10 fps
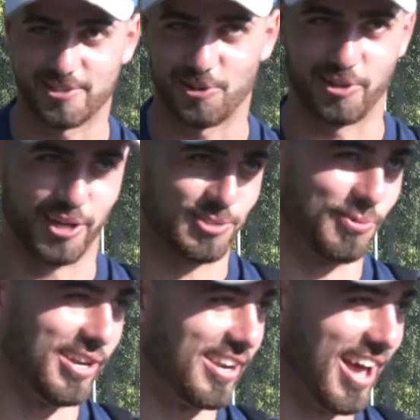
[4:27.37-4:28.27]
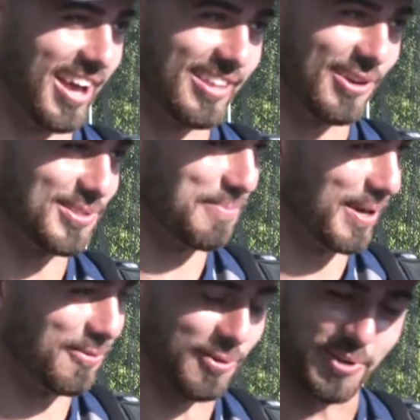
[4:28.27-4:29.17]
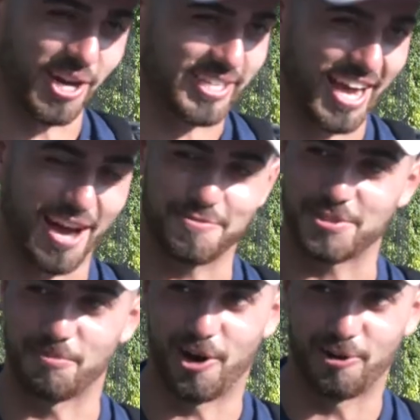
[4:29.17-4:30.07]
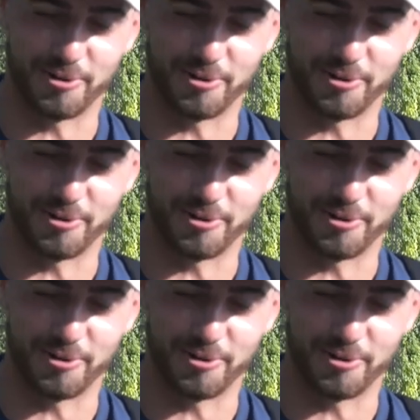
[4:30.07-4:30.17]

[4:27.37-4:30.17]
don't let us win today. That was a big one. We got Cavs tomorrow.